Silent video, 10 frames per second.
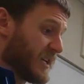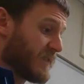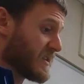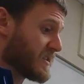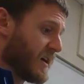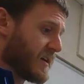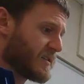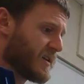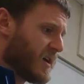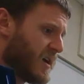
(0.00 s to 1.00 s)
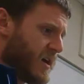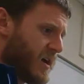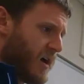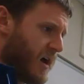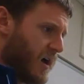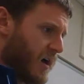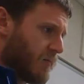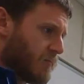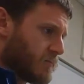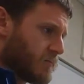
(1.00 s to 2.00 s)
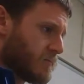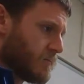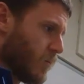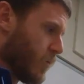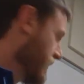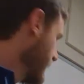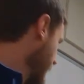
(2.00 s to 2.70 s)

even science, one thing